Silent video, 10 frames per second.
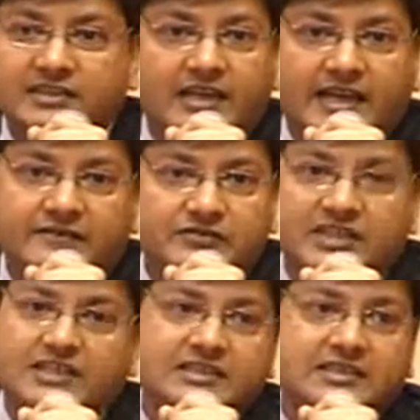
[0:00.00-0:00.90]
then the
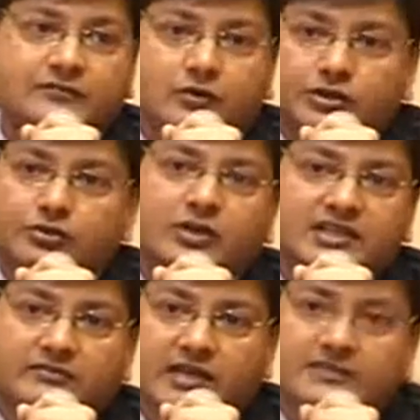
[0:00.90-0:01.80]
life changes for you
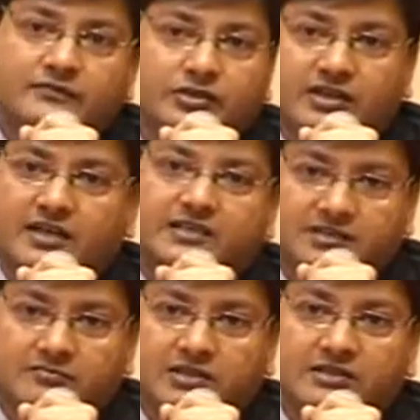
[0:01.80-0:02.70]
as well as for the
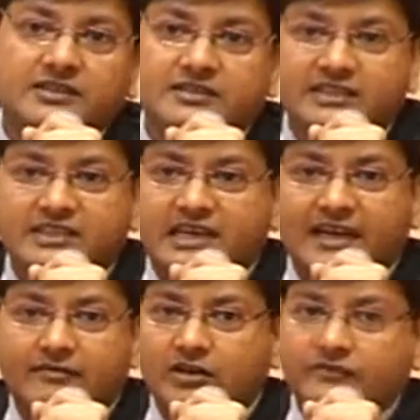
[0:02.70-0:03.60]
customer. The
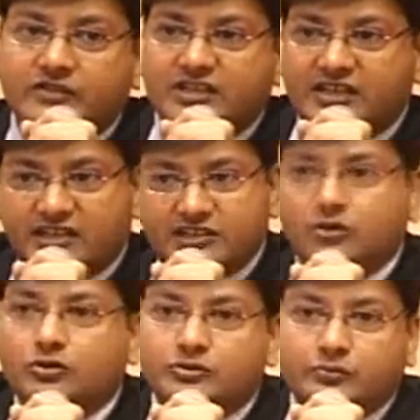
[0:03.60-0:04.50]
level of the
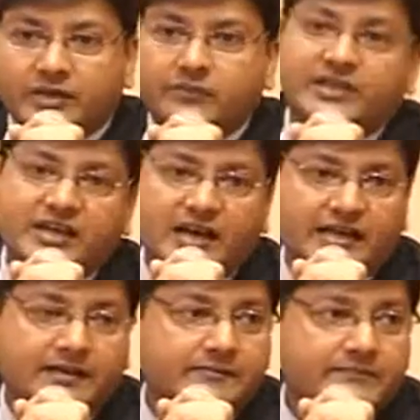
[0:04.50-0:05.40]
trust goes very, very
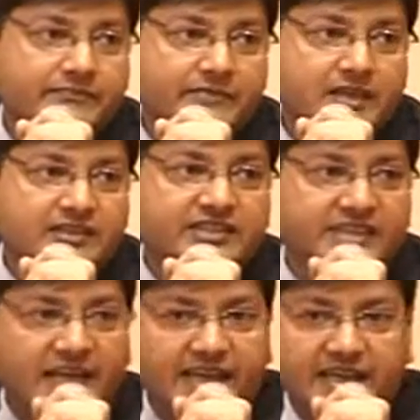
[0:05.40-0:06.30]
high.
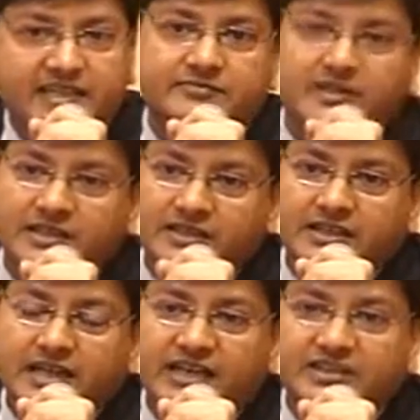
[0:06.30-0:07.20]
The
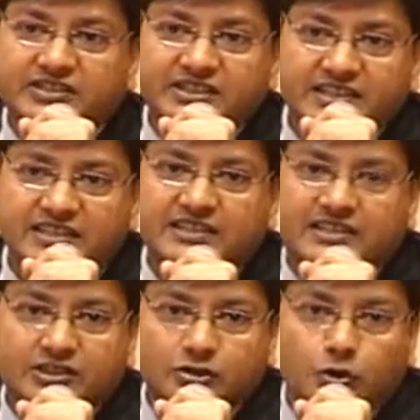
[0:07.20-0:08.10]
engagement and the
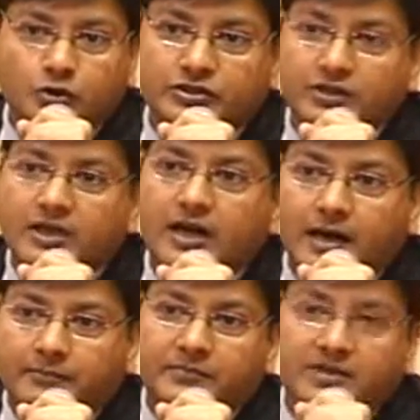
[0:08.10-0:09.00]
seriousness goes
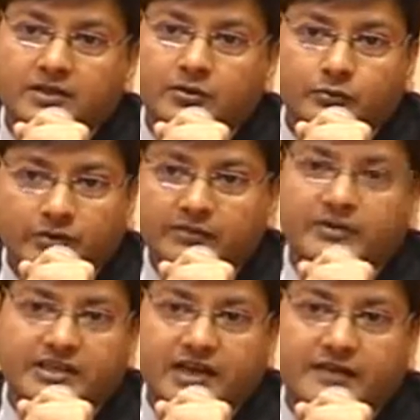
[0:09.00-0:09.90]
up
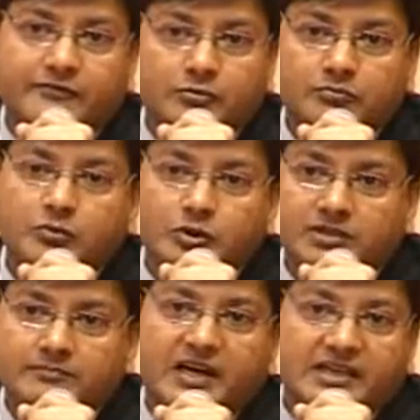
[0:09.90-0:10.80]
very, very high from
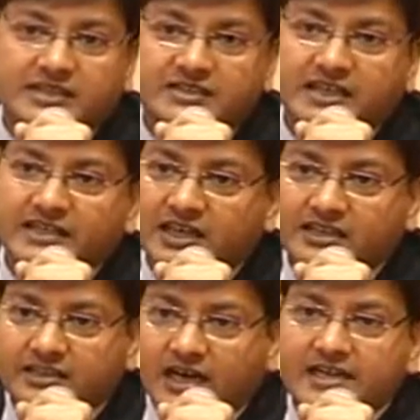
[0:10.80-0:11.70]
both the parties,
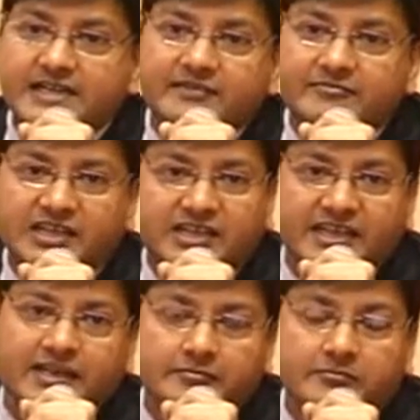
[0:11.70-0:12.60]
and the
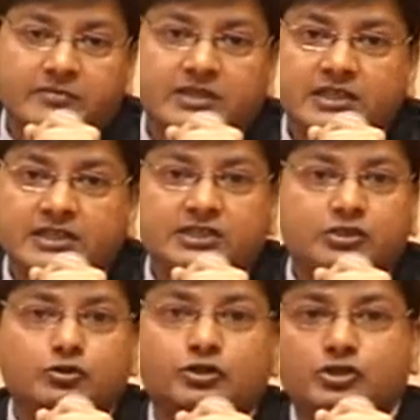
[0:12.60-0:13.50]
ultimate aim
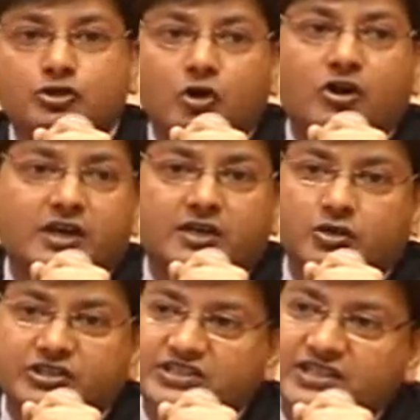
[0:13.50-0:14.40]
is to
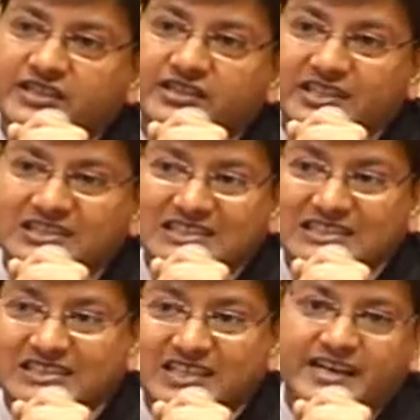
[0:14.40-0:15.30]
strengthen
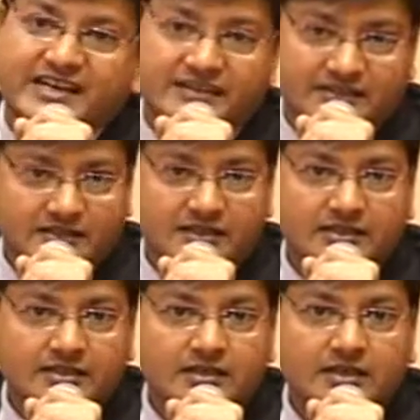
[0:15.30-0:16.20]
the thread.
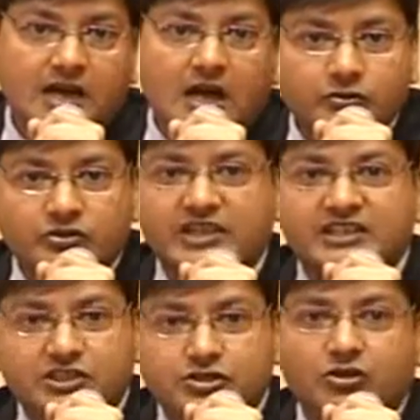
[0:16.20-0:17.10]
How you
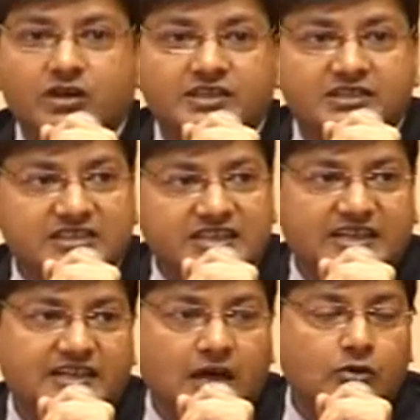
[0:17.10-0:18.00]
can stronger the
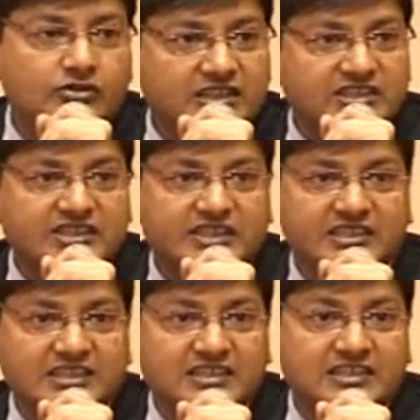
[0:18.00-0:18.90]
thread? How you can
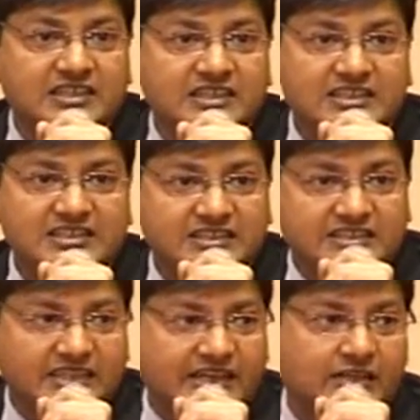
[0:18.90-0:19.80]
strengthen
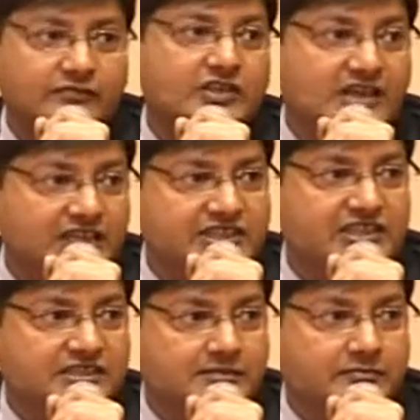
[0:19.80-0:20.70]
the thread of the
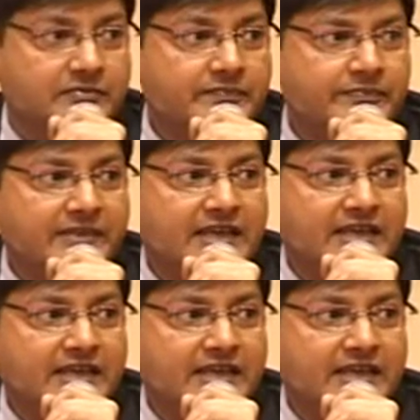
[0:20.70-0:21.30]
relationship?